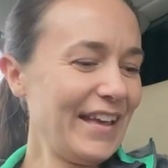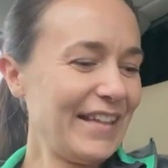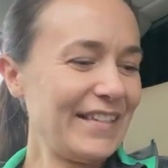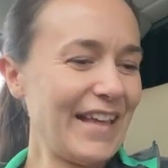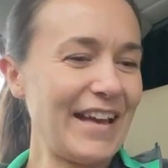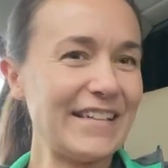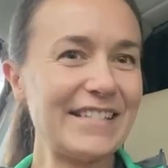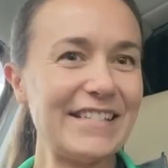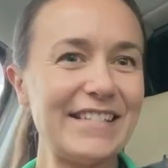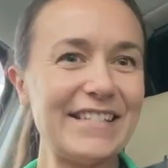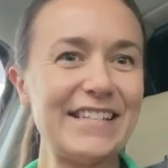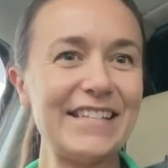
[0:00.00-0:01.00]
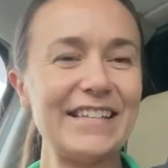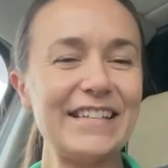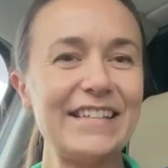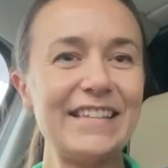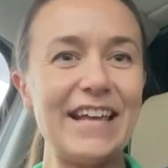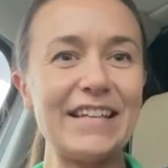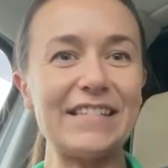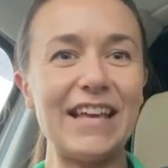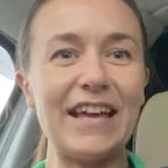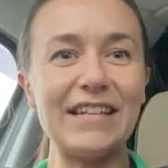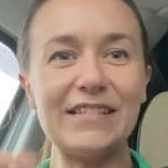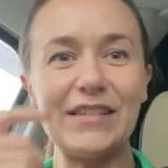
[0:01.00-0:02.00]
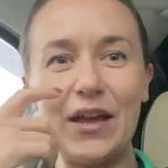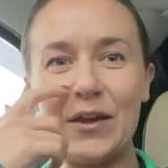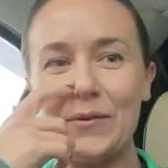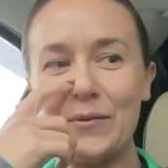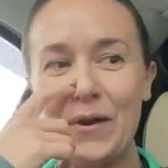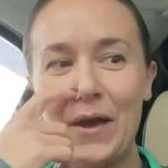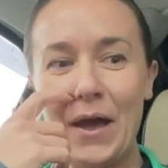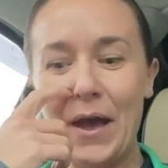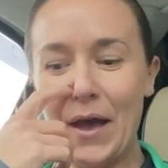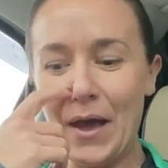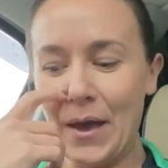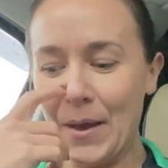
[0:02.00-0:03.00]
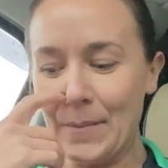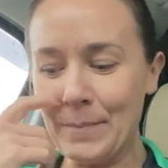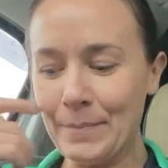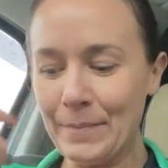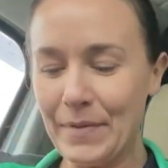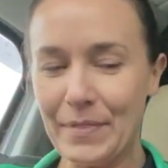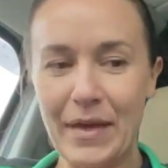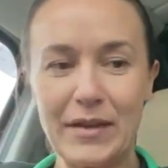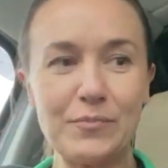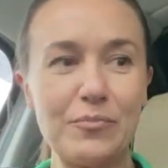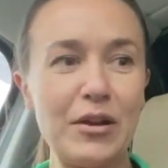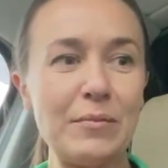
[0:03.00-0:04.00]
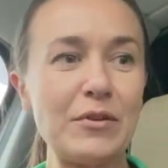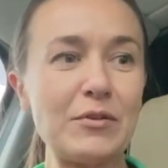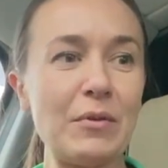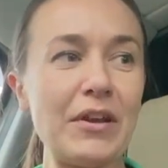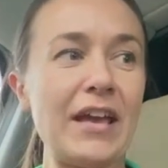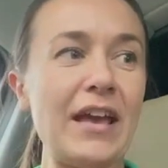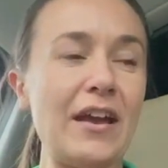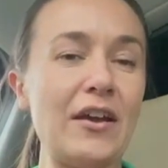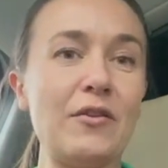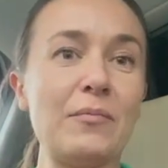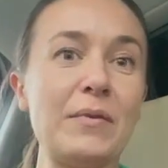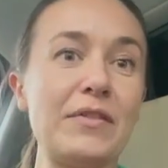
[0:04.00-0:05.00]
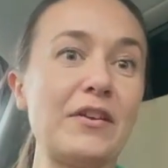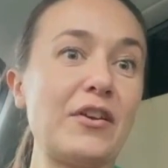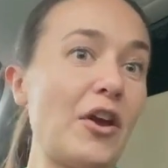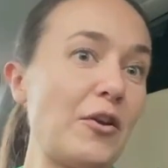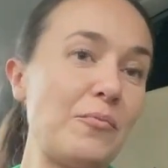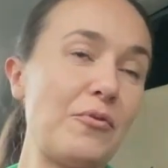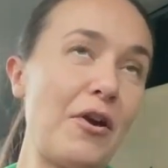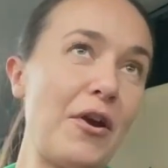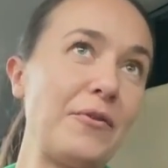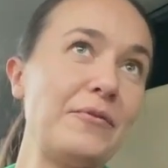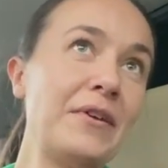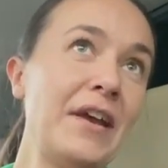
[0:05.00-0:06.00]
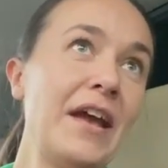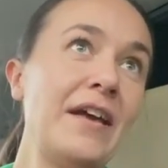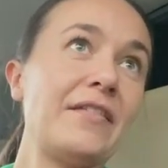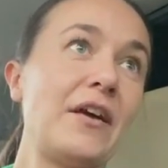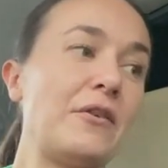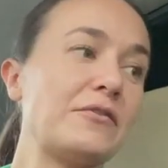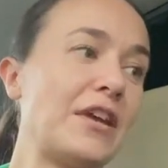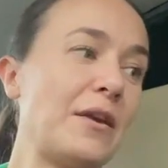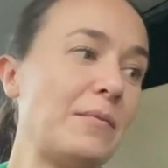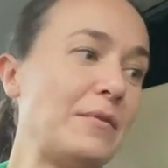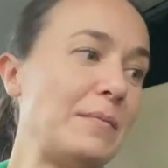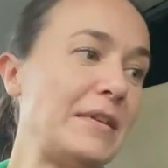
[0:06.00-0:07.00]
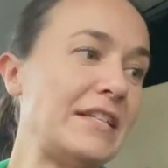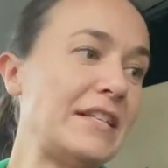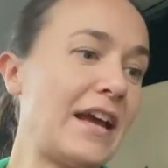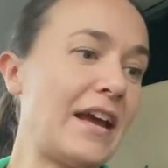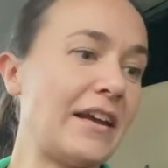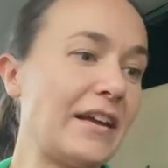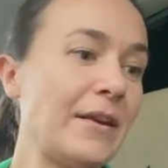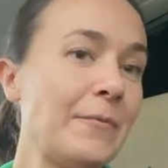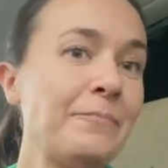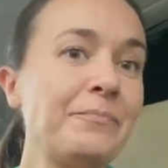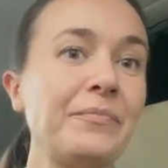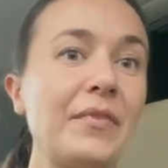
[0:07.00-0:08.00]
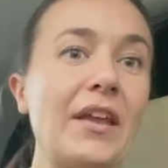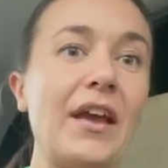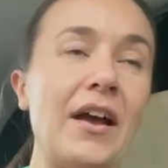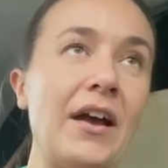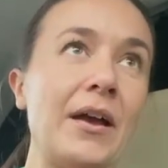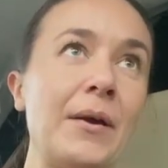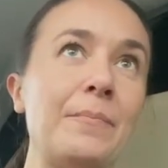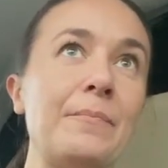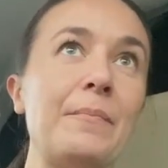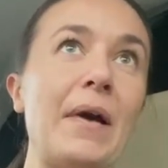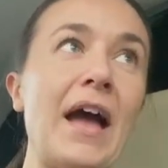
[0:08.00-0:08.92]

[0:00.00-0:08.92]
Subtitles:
that's that. So that's pretty much my kit, along with the GoPro that I'll take with me today. And